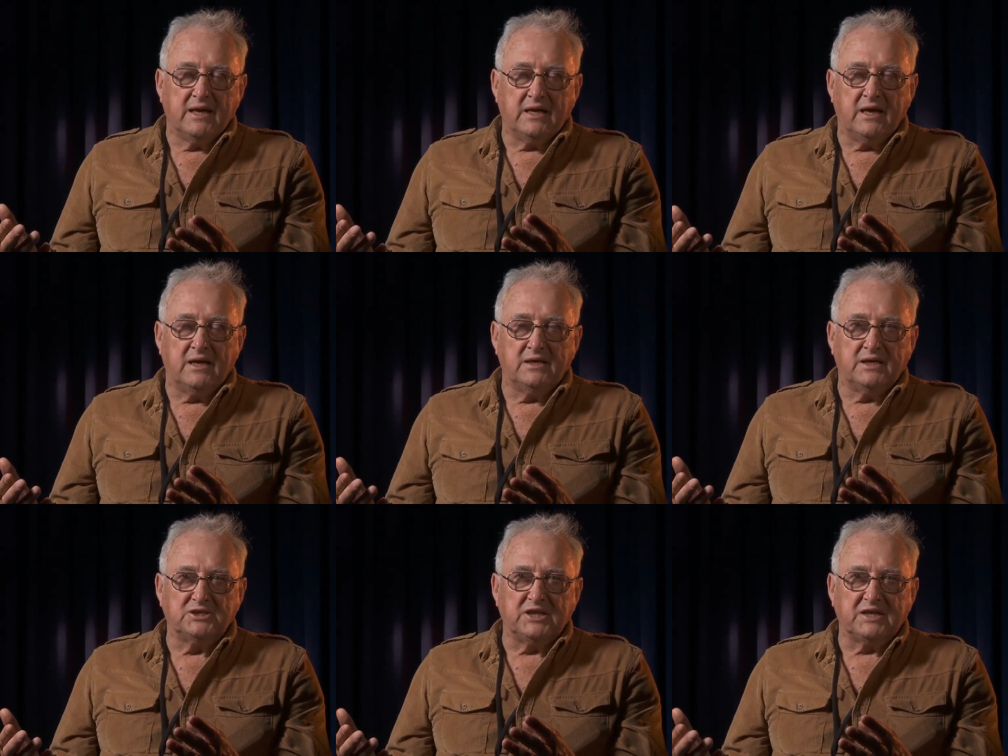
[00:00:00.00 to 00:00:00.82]

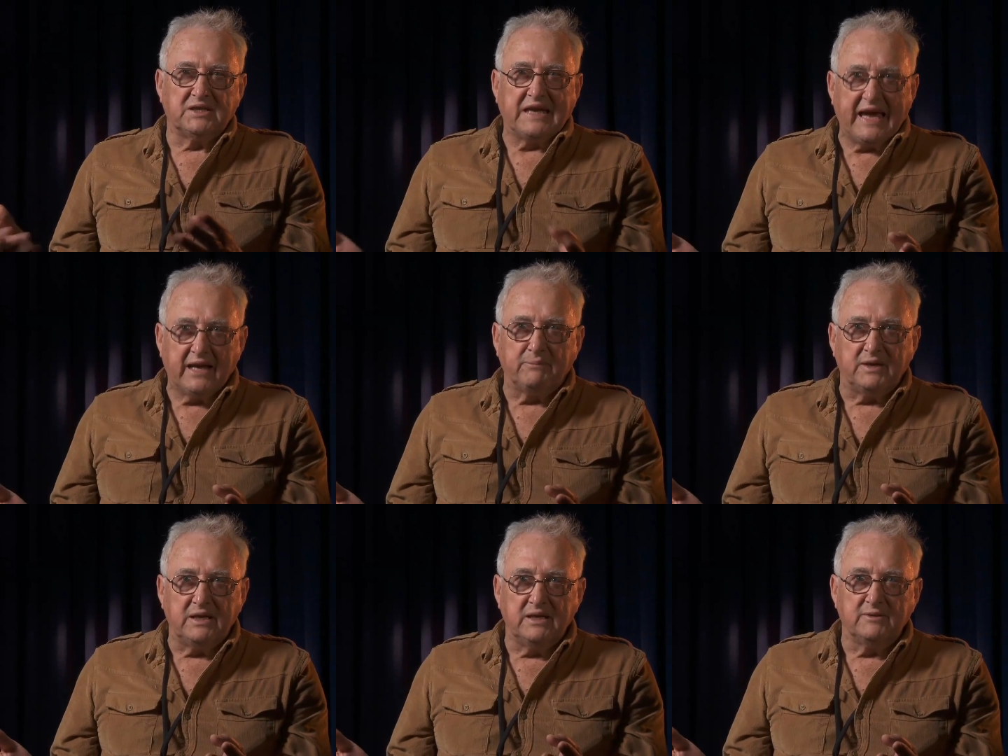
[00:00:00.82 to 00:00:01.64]
eject the
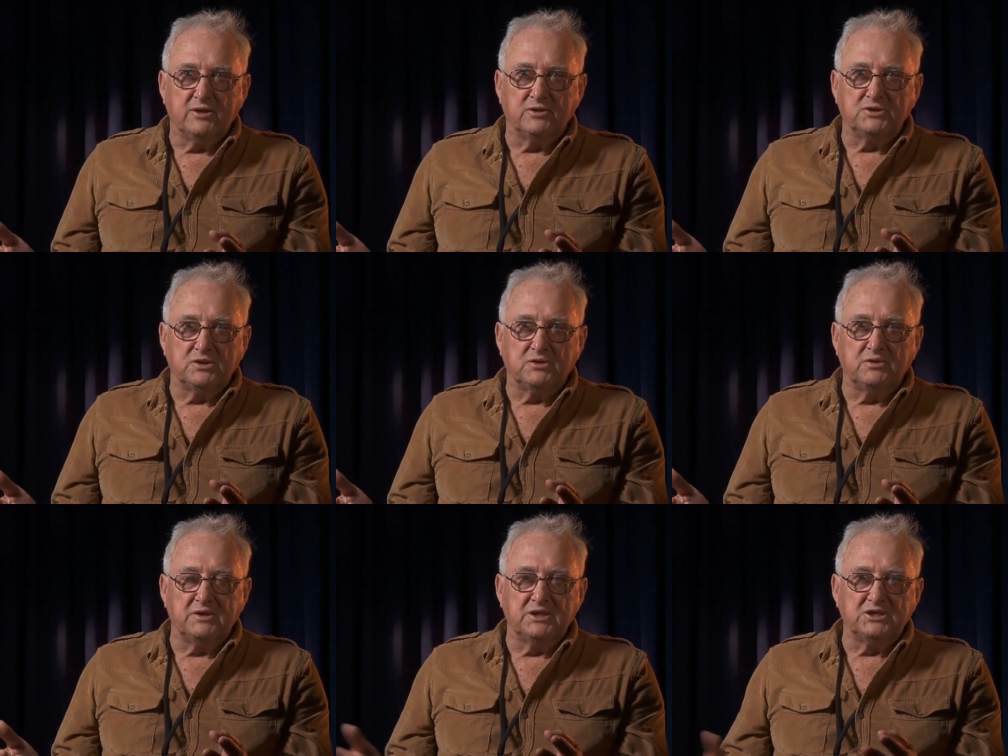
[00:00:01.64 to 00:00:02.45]
canopy because you
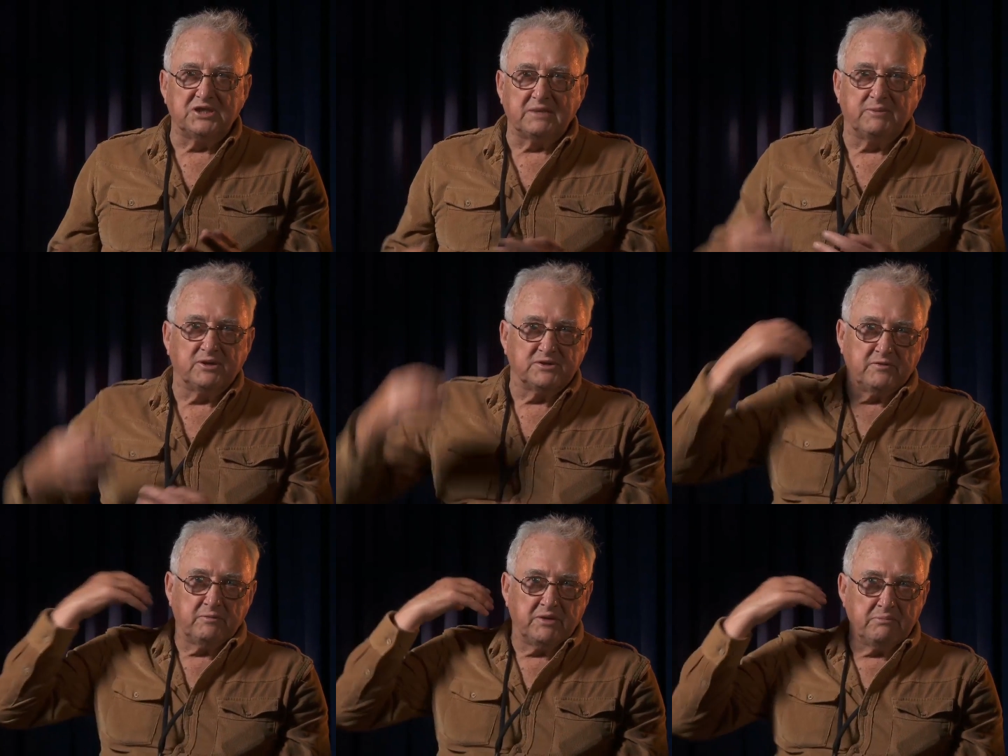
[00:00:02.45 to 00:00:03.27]
couldn't eject because
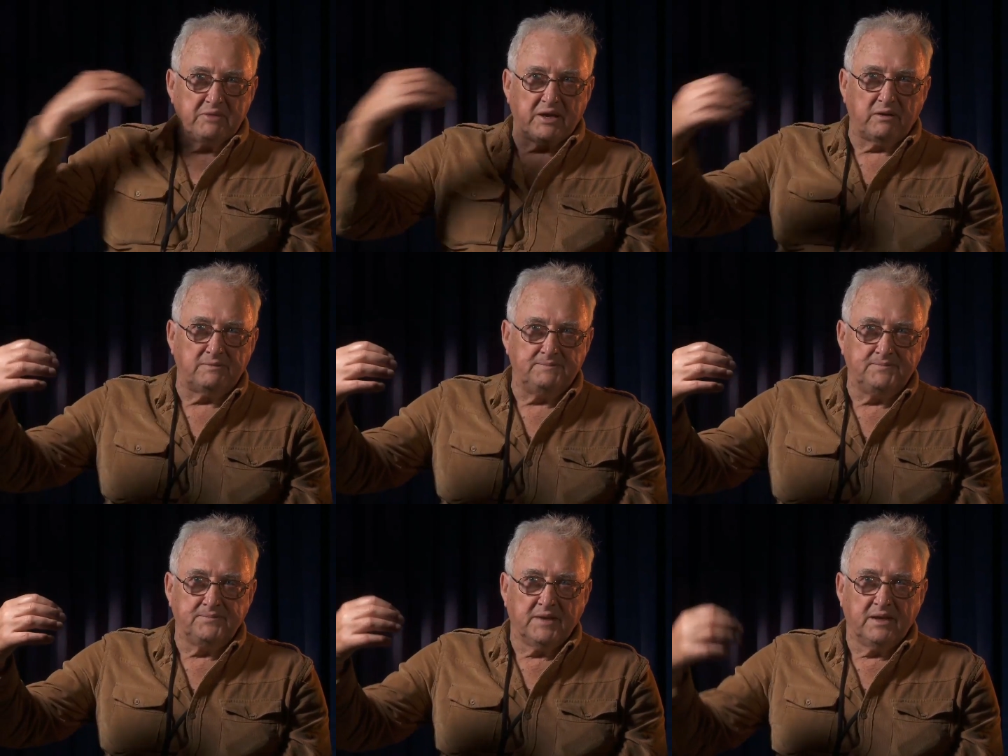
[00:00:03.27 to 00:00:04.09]
of a big metal
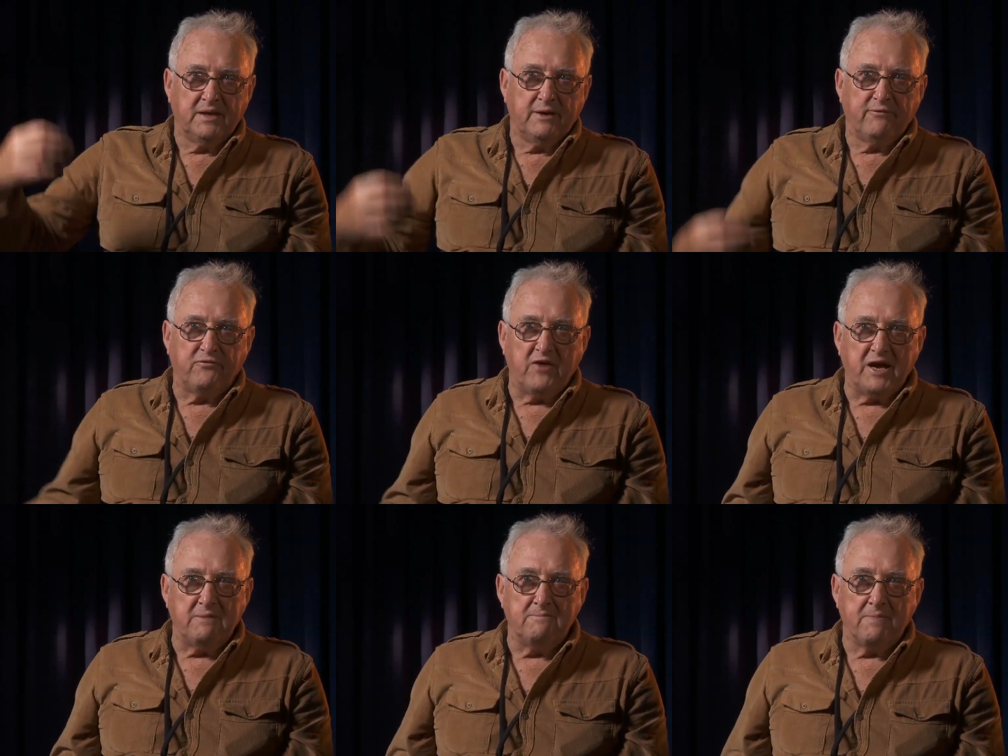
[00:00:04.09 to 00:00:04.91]

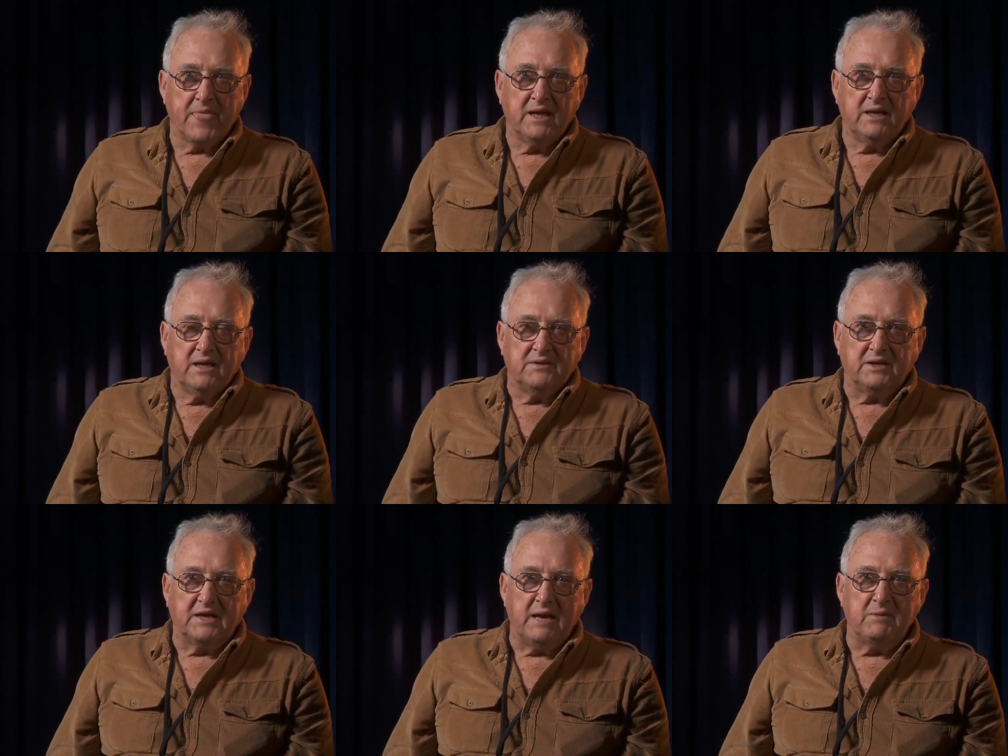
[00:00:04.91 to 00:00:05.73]
frame
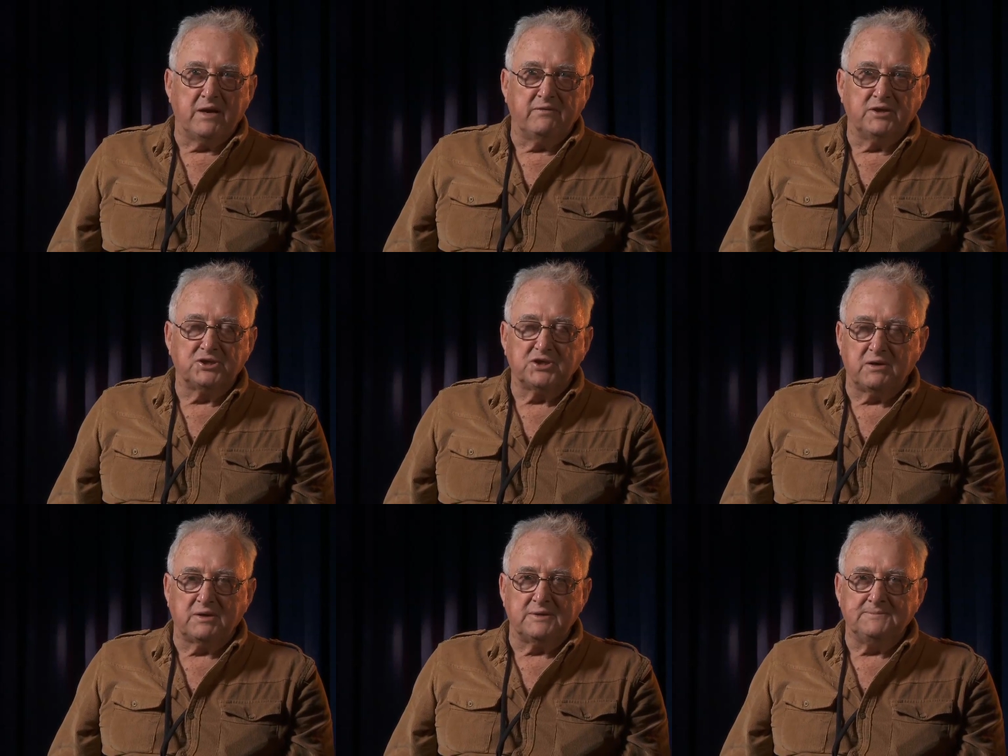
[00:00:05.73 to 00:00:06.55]
that came over your
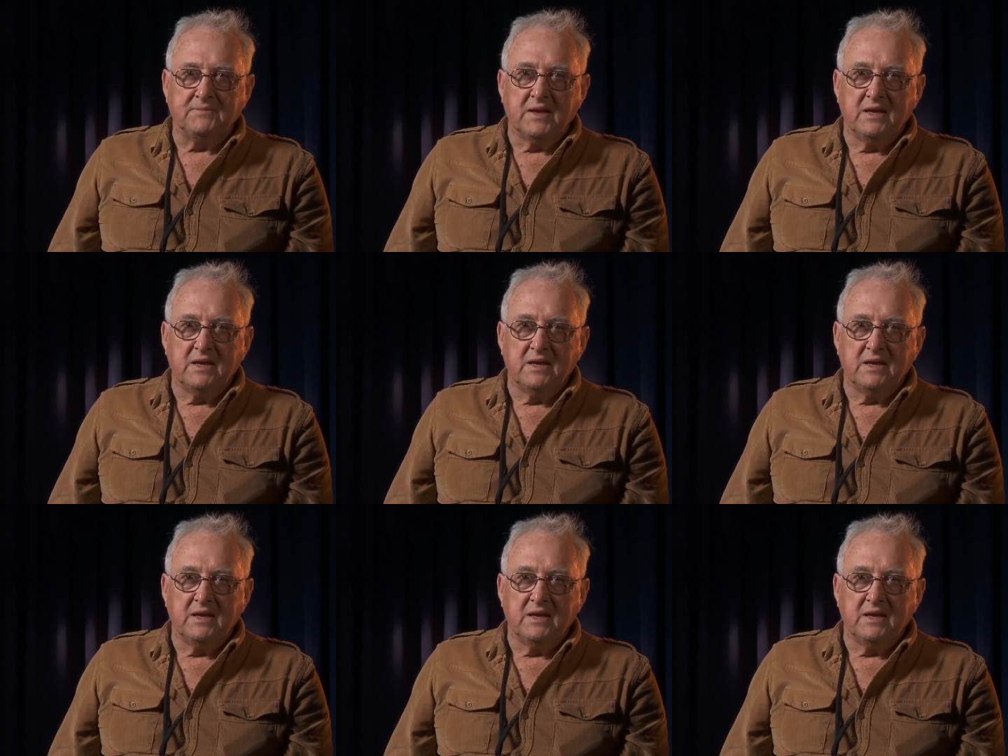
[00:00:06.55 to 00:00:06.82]
shoulder.